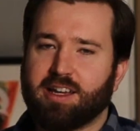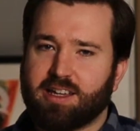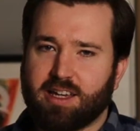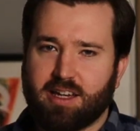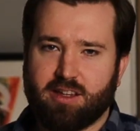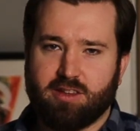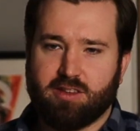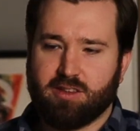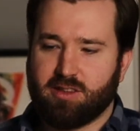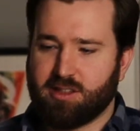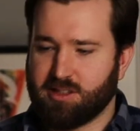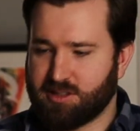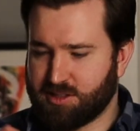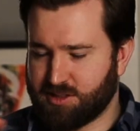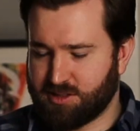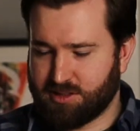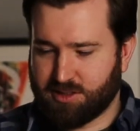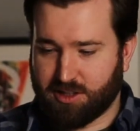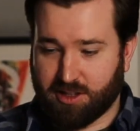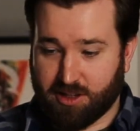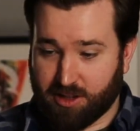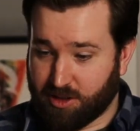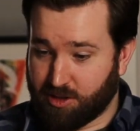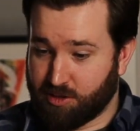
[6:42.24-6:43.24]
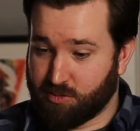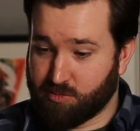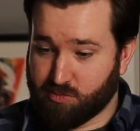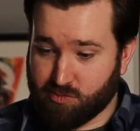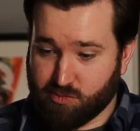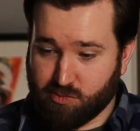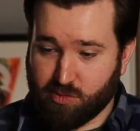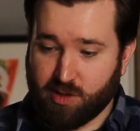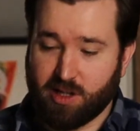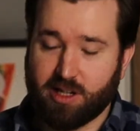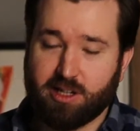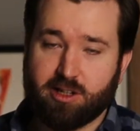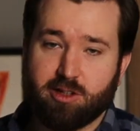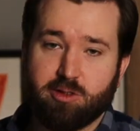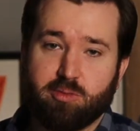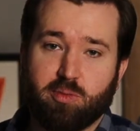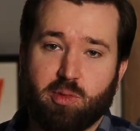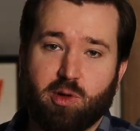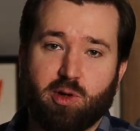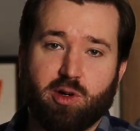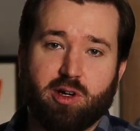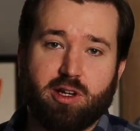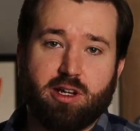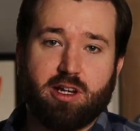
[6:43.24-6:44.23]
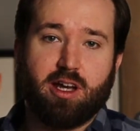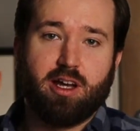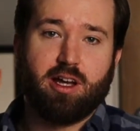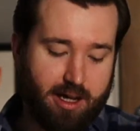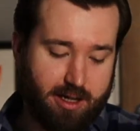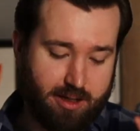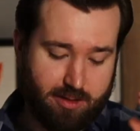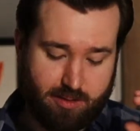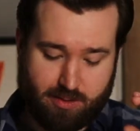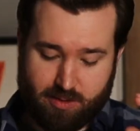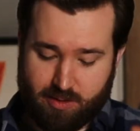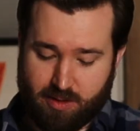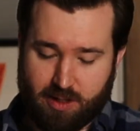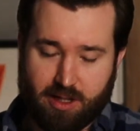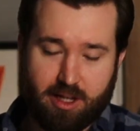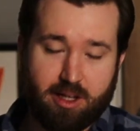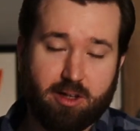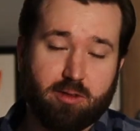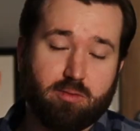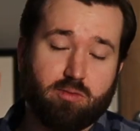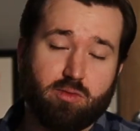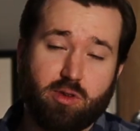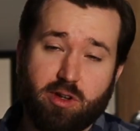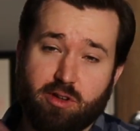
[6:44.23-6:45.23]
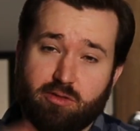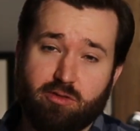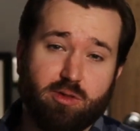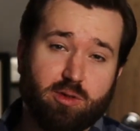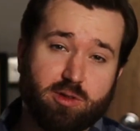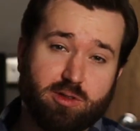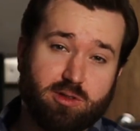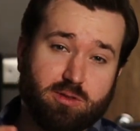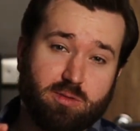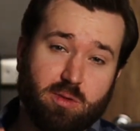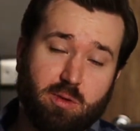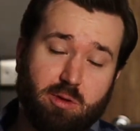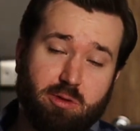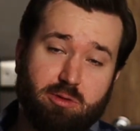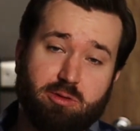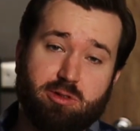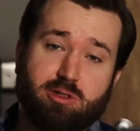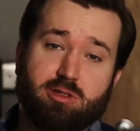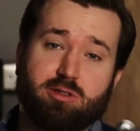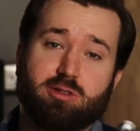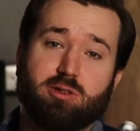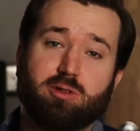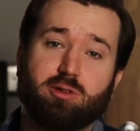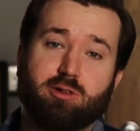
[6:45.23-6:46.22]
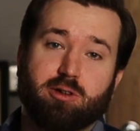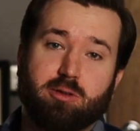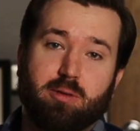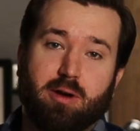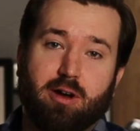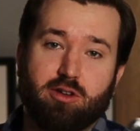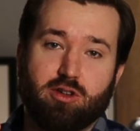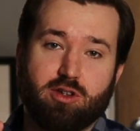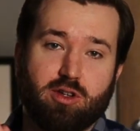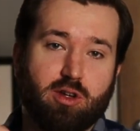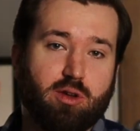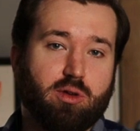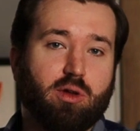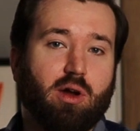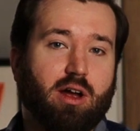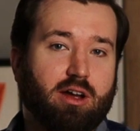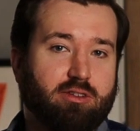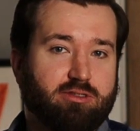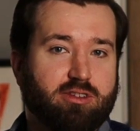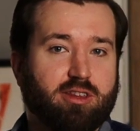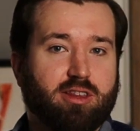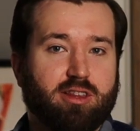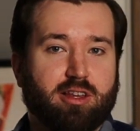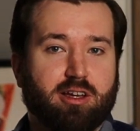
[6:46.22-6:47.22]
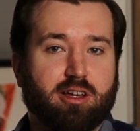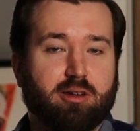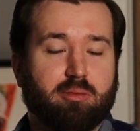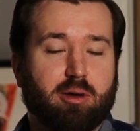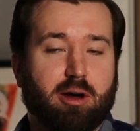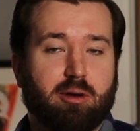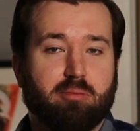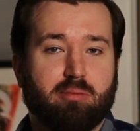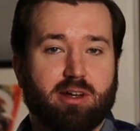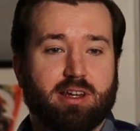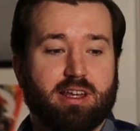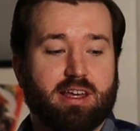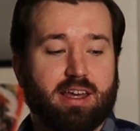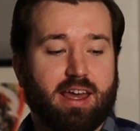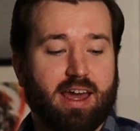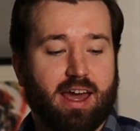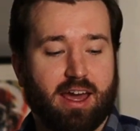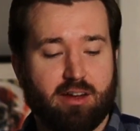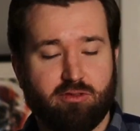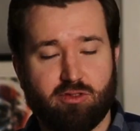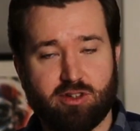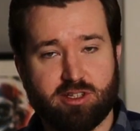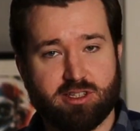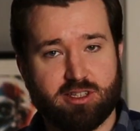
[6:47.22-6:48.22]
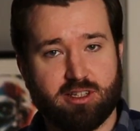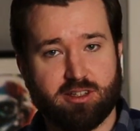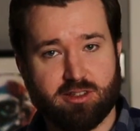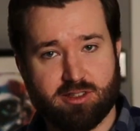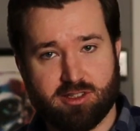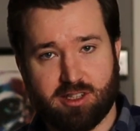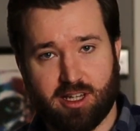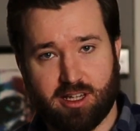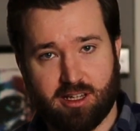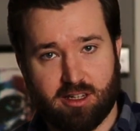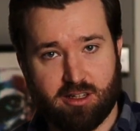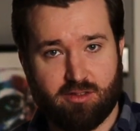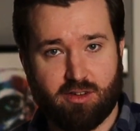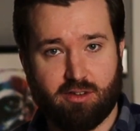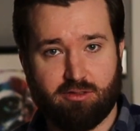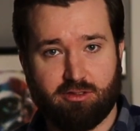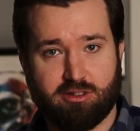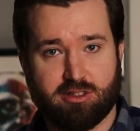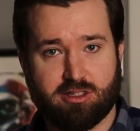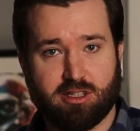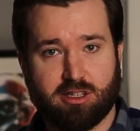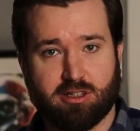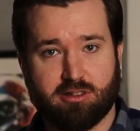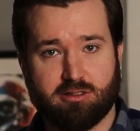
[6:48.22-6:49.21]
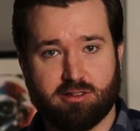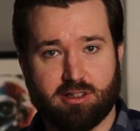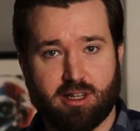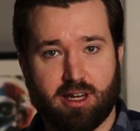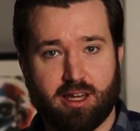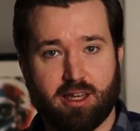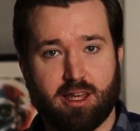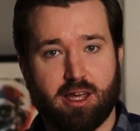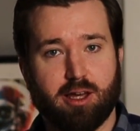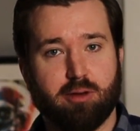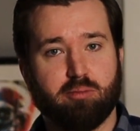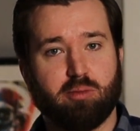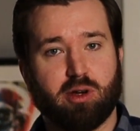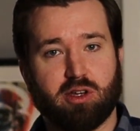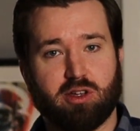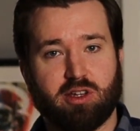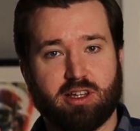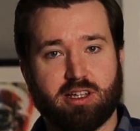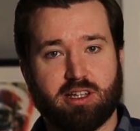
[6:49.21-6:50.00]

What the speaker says: Again, this is another really good point, and it reinforces what we were just talking about. You don't have to think about money every single second of every single day, but you